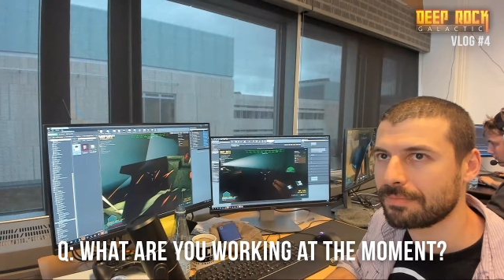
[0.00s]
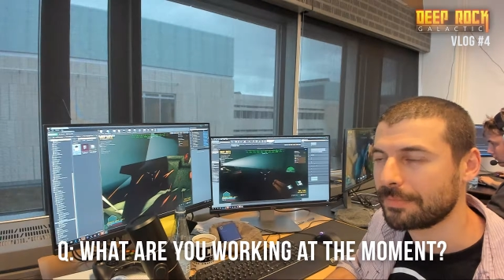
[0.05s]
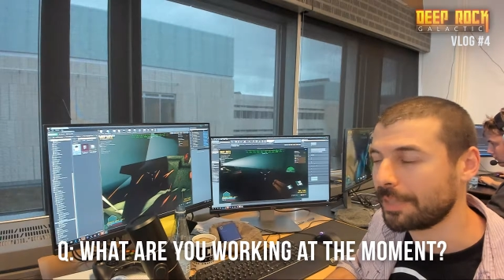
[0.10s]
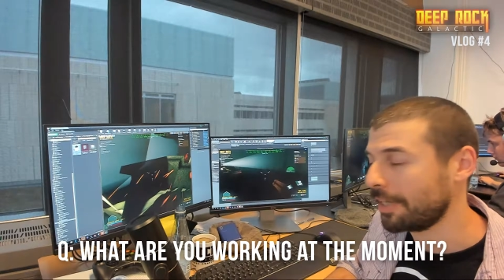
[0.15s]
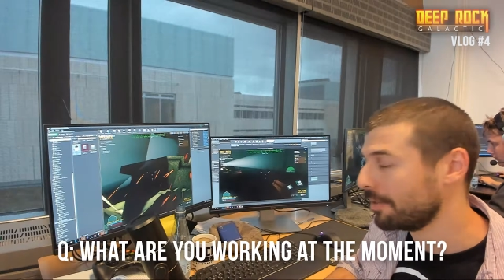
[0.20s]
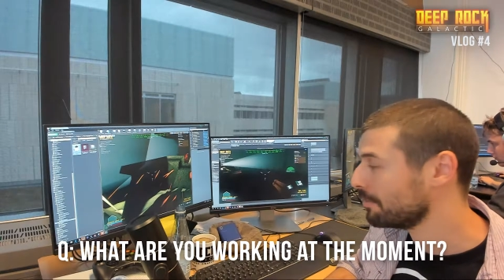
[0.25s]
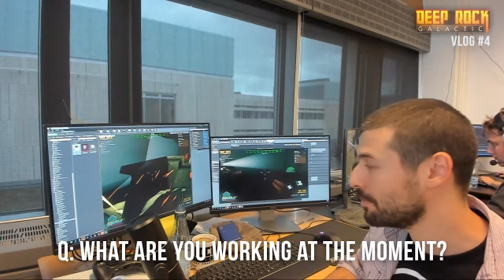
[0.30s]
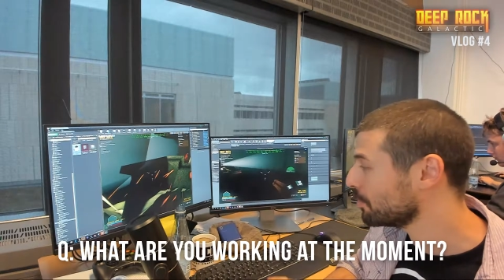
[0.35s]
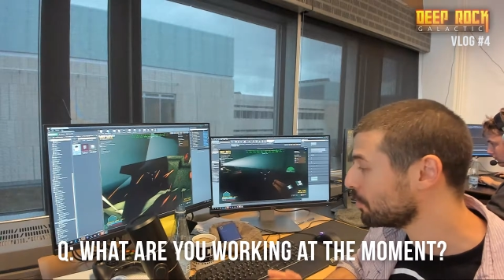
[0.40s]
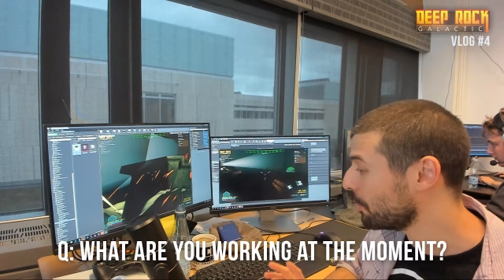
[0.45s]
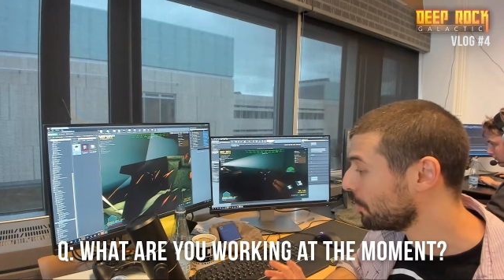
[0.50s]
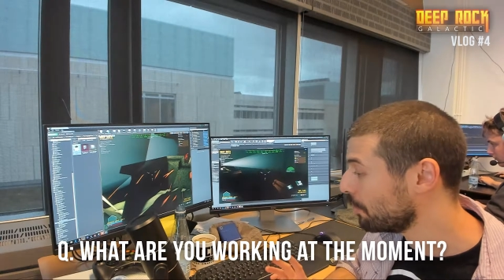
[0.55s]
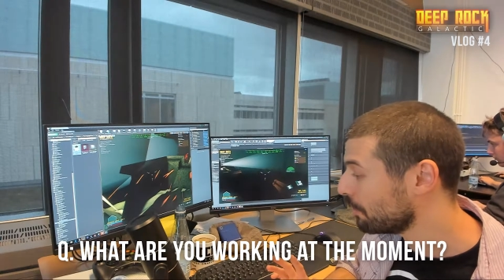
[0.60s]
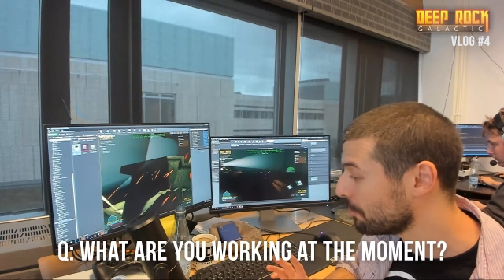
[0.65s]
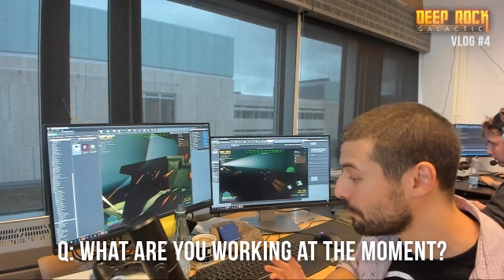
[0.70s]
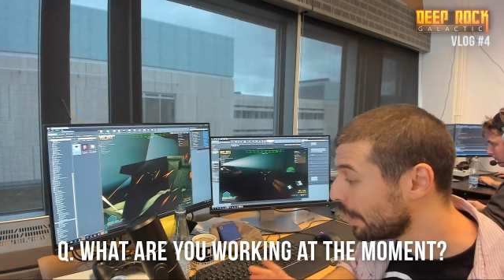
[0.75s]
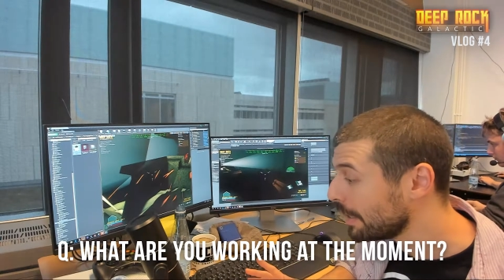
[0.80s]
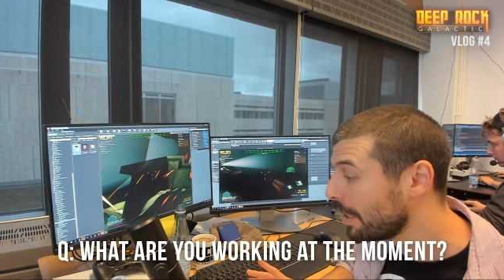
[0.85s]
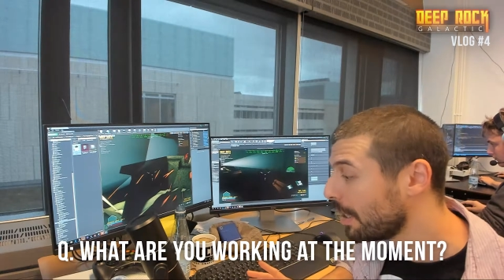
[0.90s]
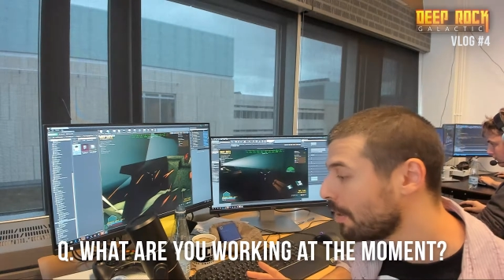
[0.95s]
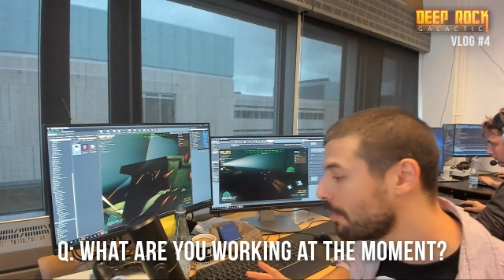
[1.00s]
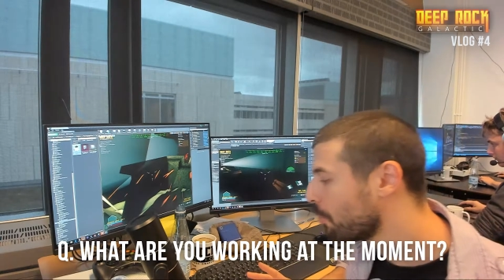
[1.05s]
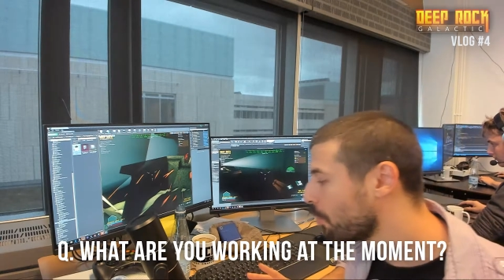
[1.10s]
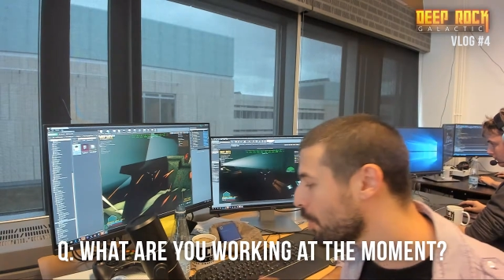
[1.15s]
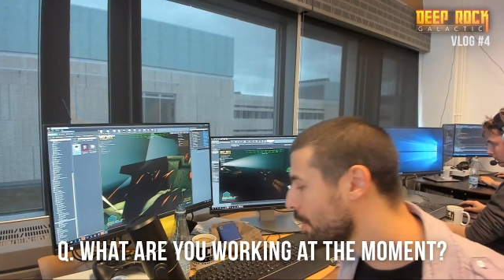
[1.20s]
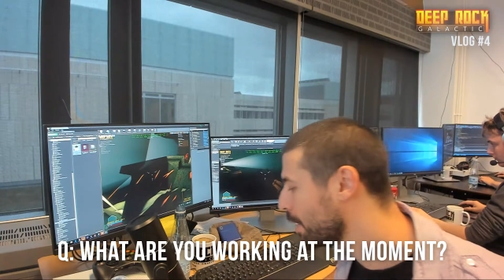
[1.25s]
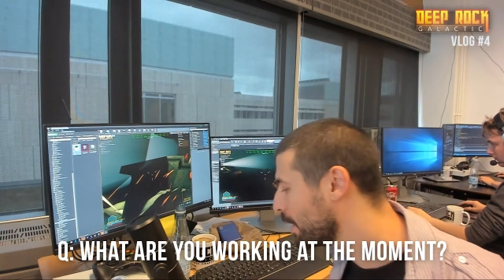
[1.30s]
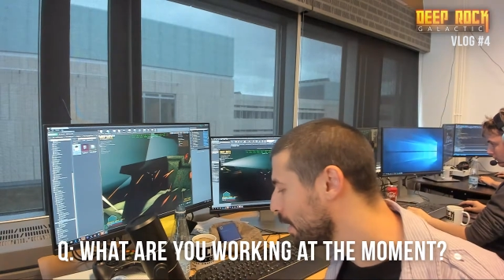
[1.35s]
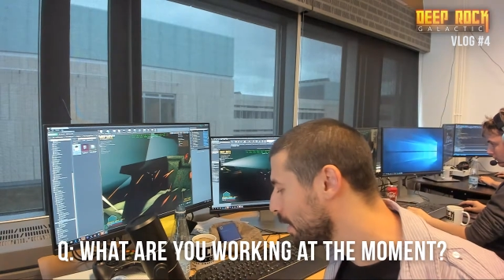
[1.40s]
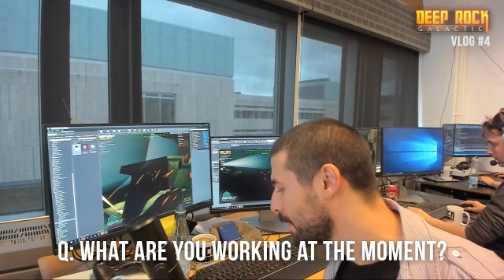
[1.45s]
Yeah. So right now I'm
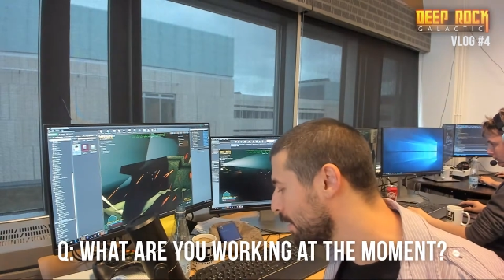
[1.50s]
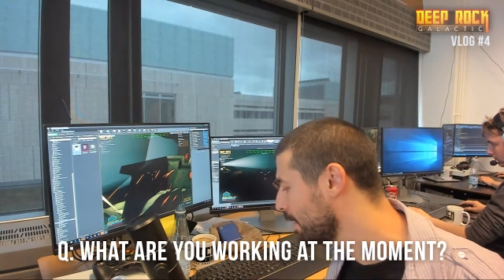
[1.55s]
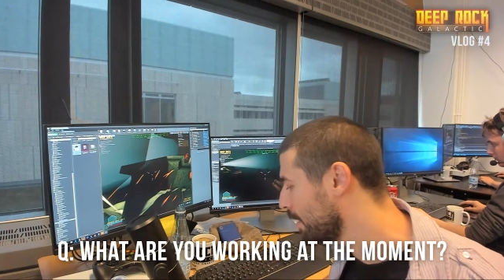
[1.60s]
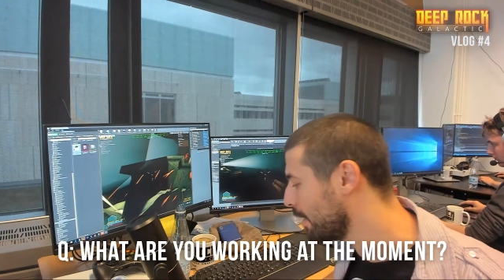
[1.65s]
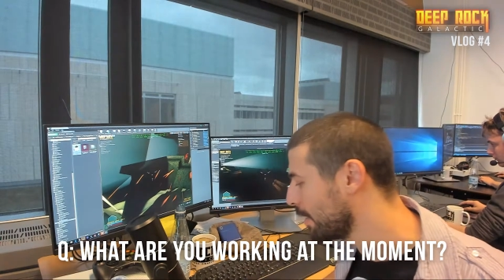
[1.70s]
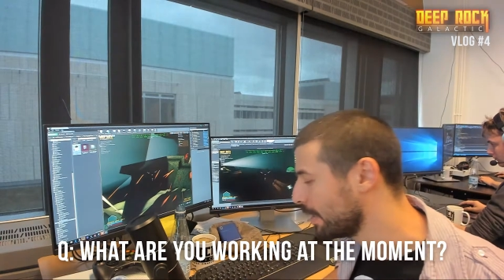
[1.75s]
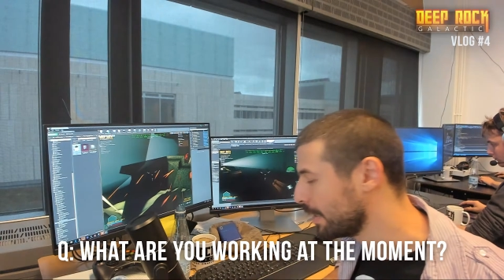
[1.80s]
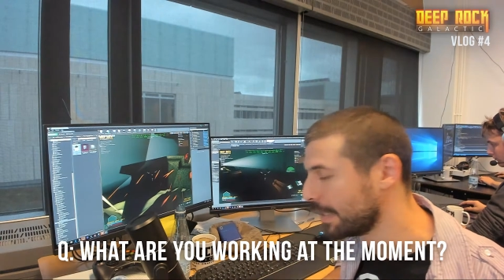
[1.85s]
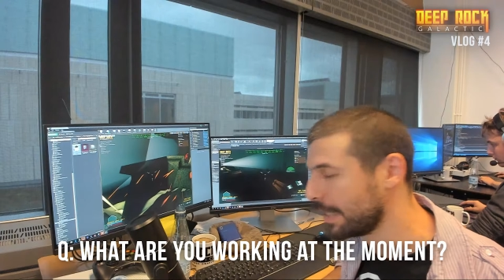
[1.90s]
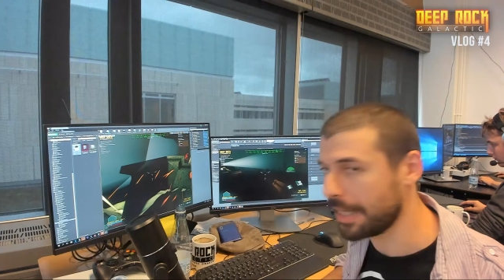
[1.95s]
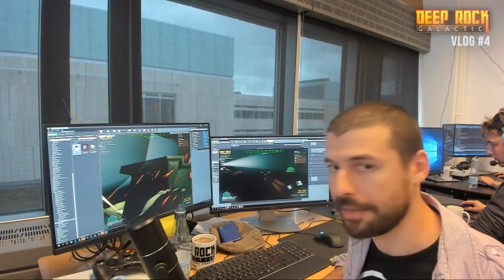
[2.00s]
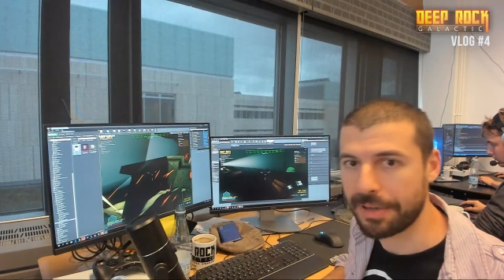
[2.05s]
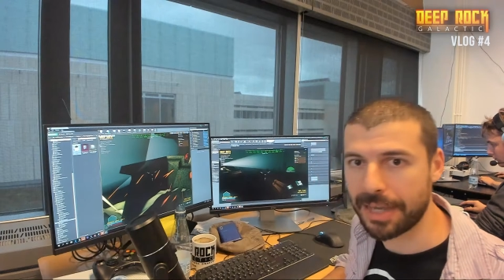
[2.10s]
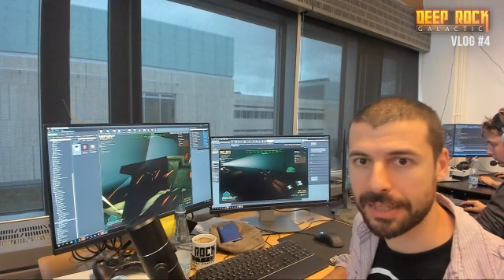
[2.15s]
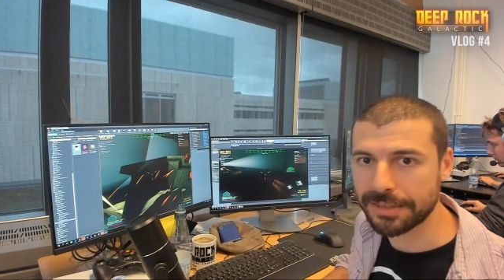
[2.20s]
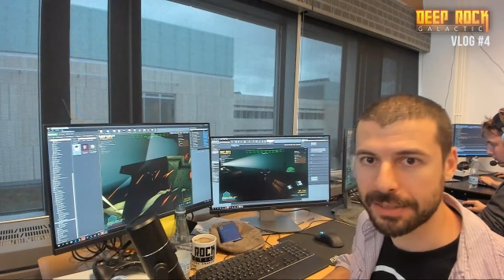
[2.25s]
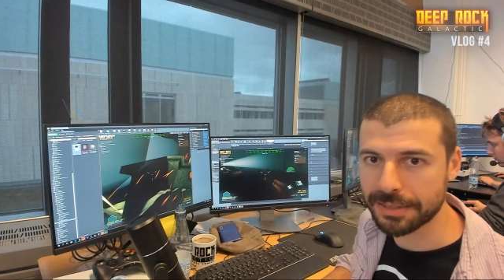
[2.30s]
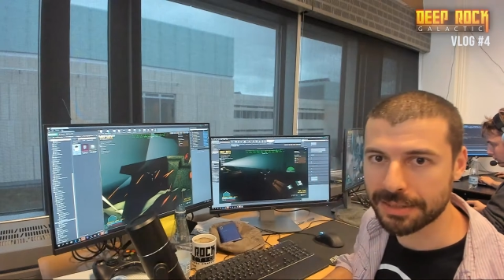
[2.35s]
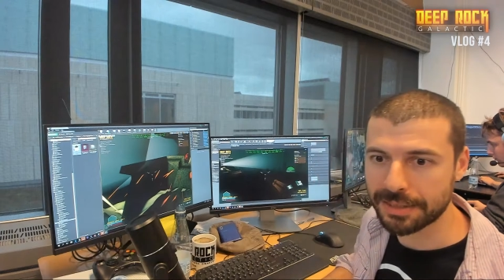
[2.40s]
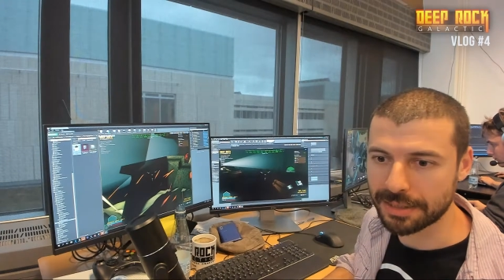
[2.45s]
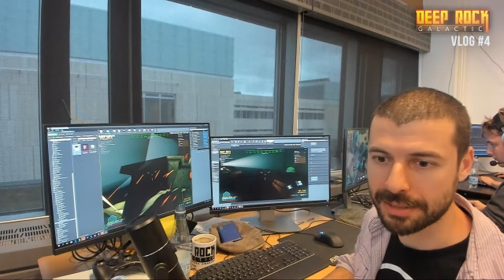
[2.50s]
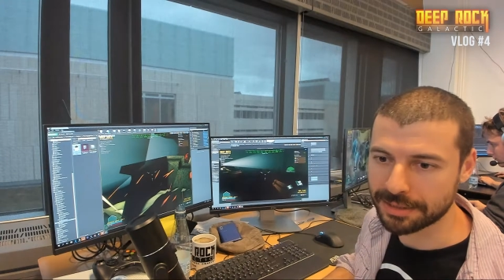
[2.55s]
working on cave assets